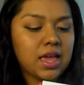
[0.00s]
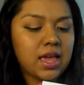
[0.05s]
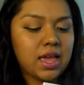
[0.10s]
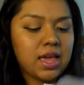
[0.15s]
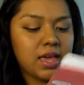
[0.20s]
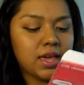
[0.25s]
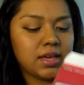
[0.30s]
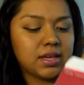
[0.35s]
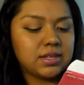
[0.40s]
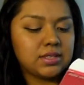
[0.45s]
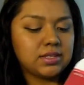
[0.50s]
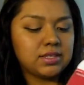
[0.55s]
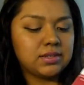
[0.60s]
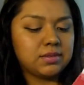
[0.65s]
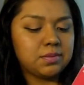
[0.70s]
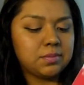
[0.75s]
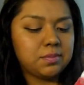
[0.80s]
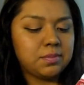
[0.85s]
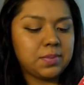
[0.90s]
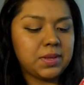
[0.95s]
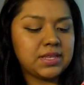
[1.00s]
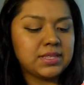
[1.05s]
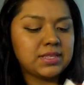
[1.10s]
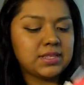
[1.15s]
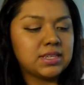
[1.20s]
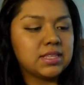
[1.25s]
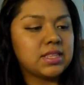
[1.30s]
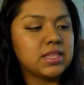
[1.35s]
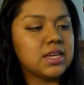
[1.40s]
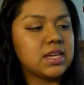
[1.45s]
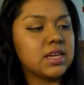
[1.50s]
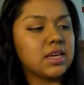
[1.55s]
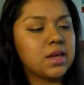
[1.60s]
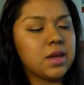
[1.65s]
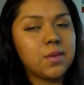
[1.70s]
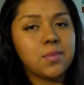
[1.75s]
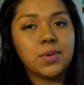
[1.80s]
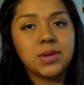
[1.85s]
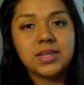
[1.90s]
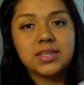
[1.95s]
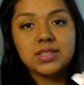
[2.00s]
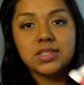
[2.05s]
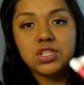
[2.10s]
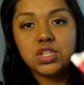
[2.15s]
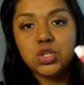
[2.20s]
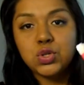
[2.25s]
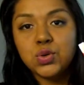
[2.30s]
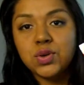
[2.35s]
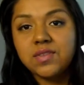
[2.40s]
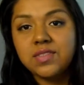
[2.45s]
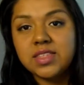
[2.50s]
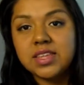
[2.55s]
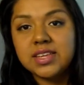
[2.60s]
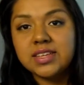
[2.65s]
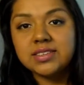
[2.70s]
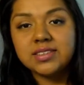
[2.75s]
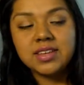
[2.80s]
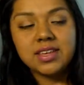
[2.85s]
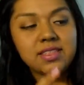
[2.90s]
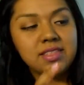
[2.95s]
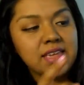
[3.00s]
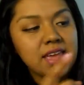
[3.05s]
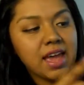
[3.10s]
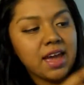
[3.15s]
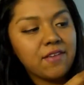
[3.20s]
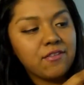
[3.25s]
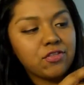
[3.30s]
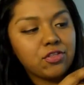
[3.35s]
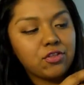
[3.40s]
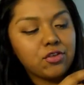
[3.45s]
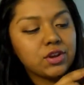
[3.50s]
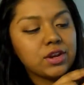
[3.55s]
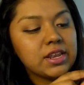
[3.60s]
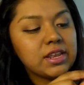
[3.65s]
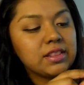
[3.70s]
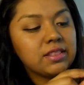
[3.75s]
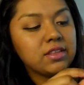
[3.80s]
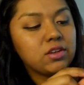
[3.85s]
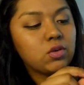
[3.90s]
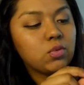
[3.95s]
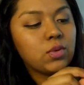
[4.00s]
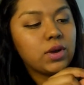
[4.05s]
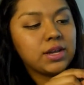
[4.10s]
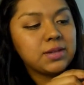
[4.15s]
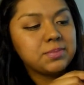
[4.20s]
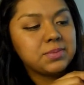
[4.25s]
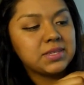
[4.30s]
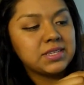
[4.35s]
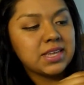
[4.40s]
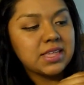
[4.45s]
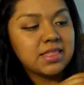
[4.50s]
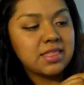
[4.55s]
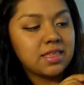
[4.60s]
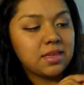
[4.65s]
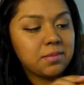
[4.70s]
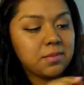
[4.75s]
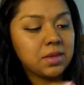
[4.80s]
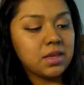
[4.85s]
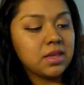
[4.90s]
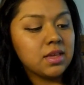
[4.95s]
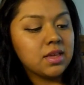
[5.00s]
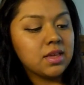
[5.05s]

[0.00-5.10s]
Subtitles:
and basically it brings 2 of these, and they have 30 little wipes in them